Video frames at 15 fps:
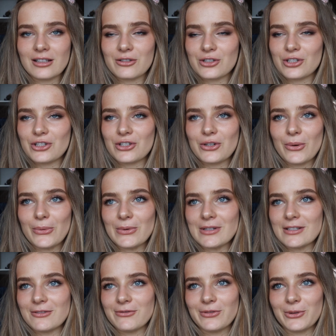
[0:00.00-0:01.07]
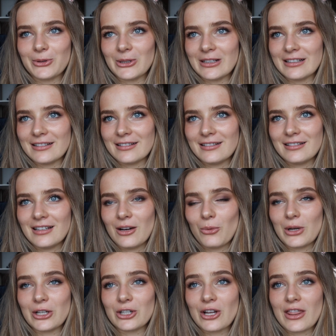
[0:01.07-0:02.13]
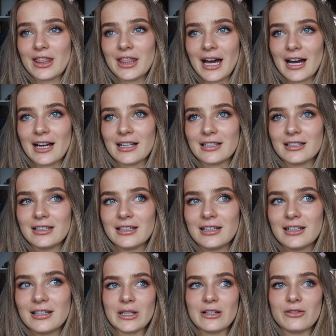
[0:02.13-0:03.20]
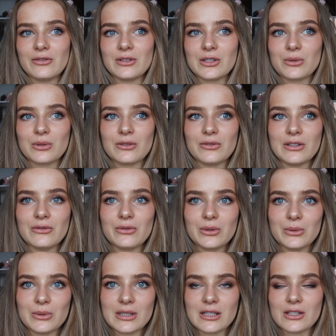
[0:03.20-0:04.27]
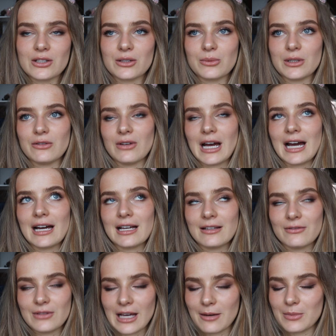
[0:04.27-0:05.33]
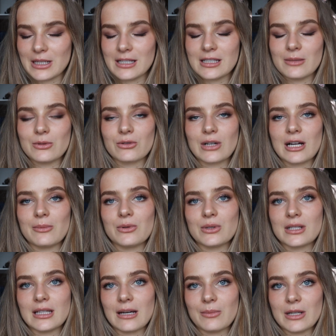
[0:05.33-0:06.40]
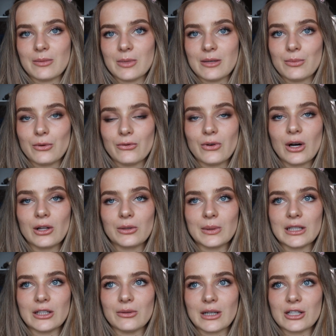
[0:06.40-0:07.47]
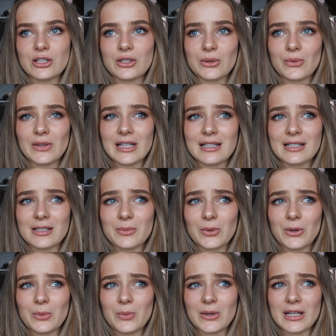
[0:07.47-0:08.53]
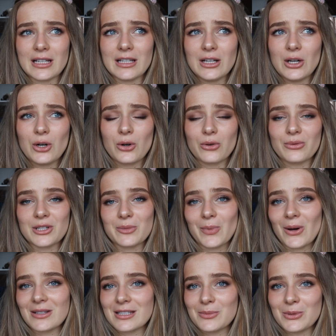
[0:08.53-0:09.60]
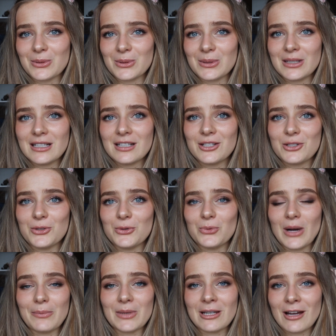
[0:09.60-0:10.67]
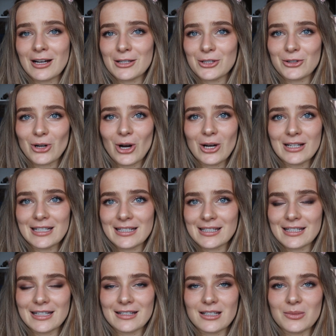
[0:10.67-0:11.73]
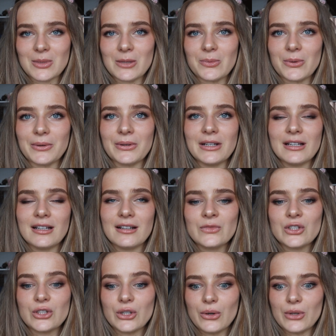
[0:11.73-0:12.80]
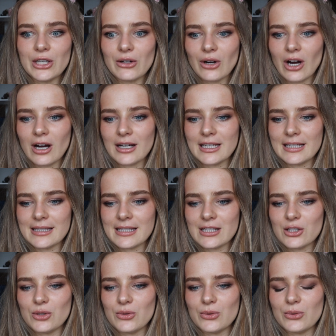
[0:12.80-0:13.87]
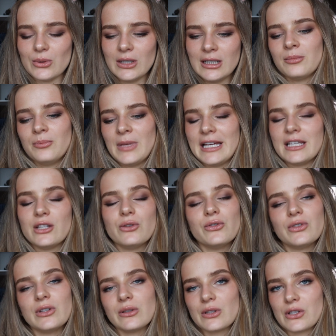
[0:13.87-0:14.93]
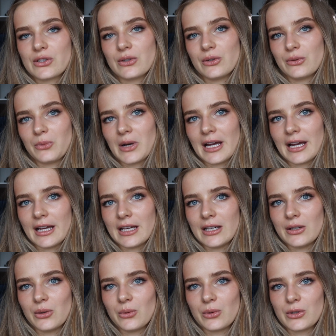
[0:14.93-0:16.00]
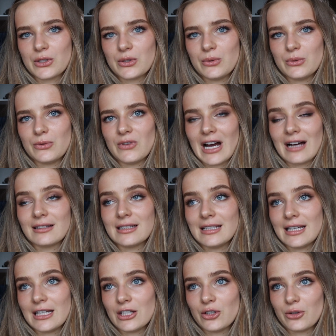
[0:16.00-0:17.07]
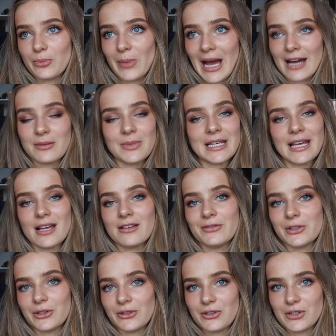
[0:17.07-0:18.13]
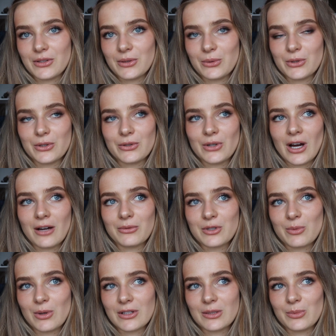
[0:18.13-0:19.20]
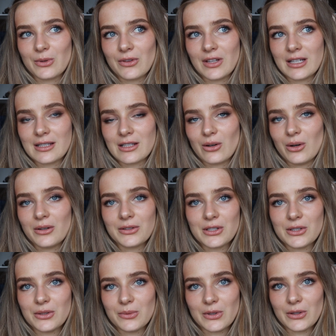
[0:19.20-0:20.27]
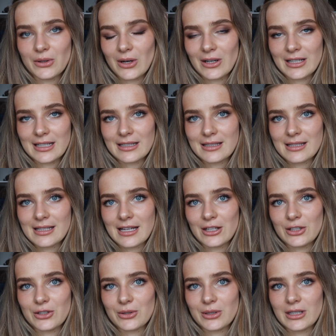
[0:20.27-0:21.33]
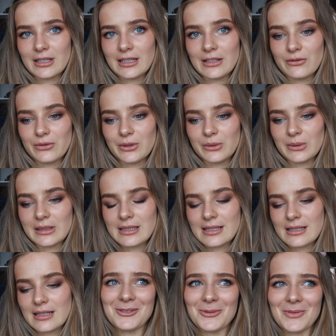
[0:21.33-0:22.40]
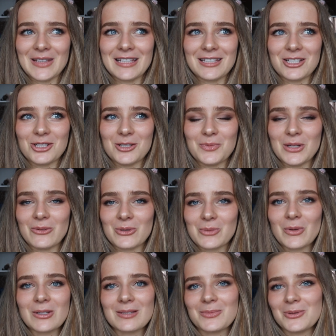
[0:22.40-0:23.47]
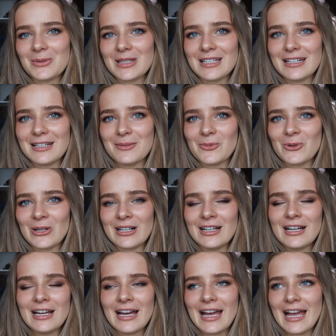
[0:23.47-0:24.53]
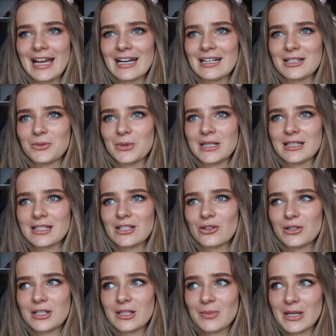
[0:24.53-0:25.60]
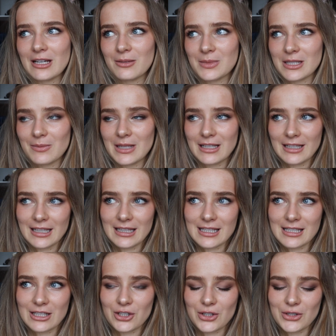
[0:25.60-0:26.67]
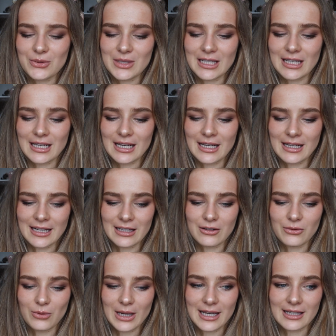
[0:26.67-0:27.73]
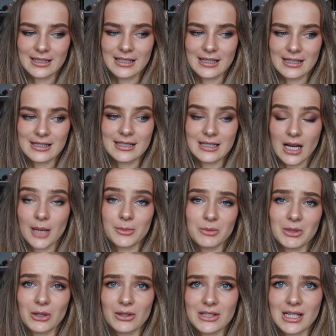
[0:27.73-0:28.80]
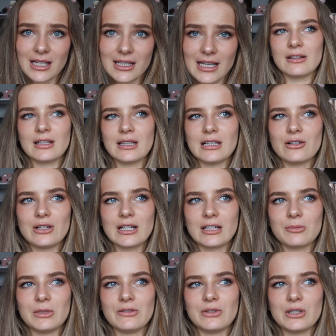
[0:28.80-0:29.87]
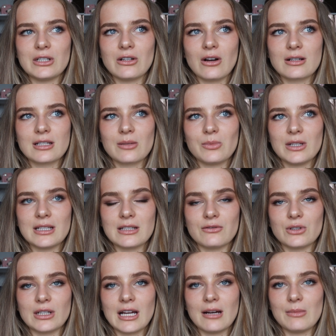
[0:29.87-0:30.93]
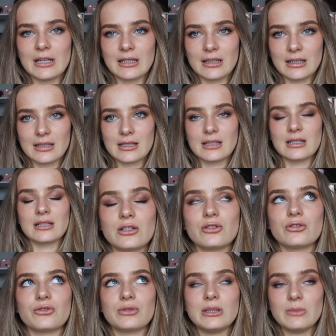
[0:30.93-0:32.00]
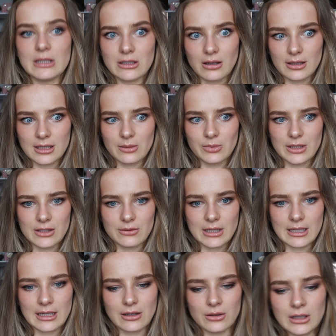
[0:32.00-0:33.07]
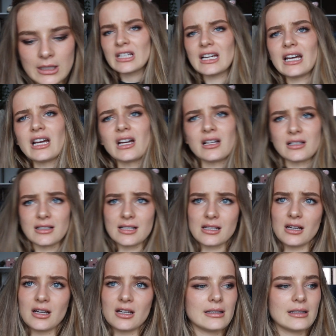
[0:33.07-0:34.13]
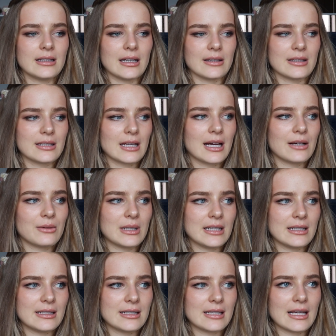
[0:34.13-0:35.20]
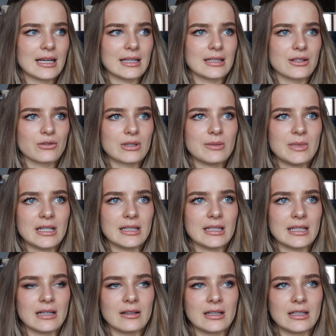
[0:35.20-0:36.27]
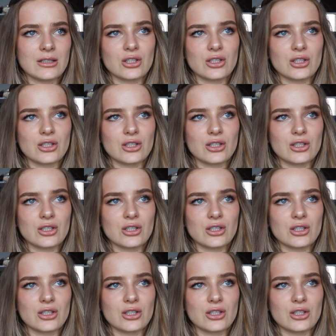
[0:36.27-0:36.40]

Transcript: There's just no reason for it when you're that big of a sort of influencer, when you have that many subscribers and that many people following you, I just don't it's appropriate or responsible to weaponize your audience against people, to go to your audience to make you feel a certain way or to validate your bad behaviors. Those are not responsible things at all to do with your audience and your influence. Don't think that she's being responsible with it anymore. And when it starts to become something like this and you're using it in a negative way, it is time to be all done. I think the internet can be a very toxic place. And for Gabbie, I think it's an extremely toxic place right now out. And yeah, the tirades and the screaming and the yelling